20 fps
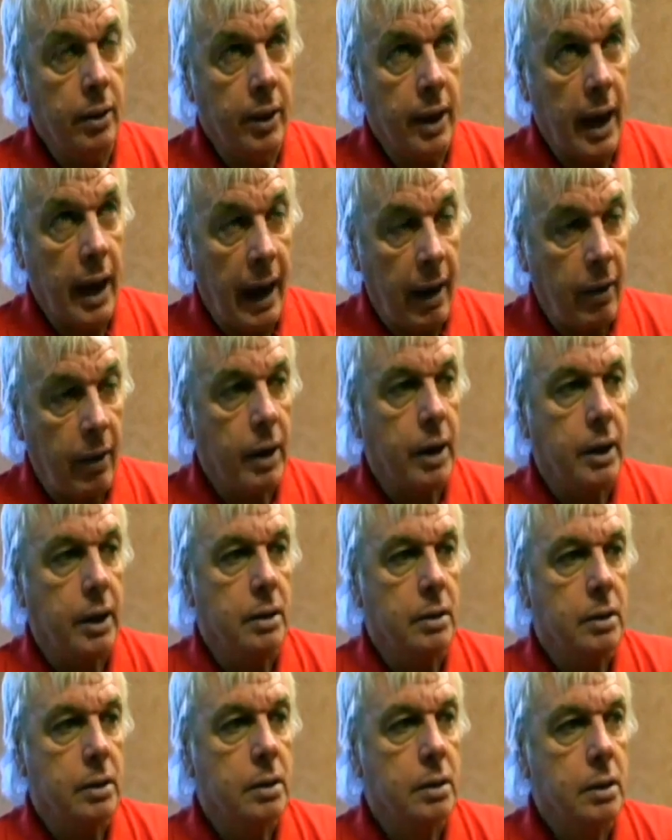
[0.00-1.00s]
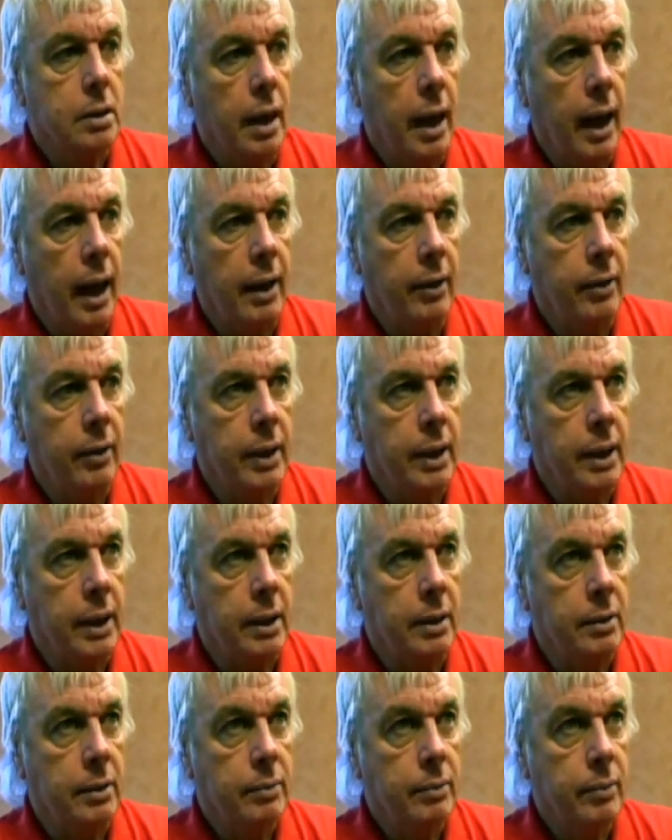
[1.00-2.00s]
The arrogance and
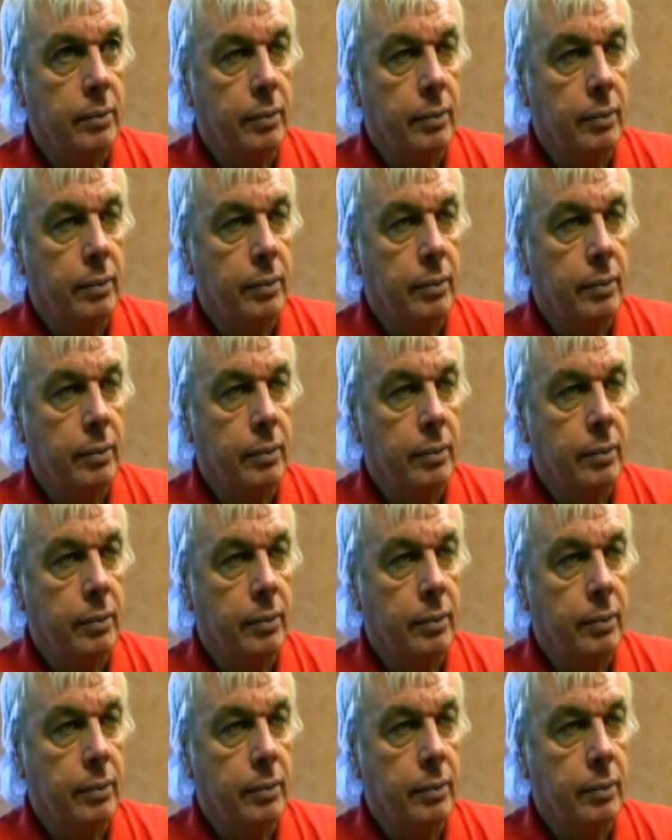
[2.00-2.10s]
the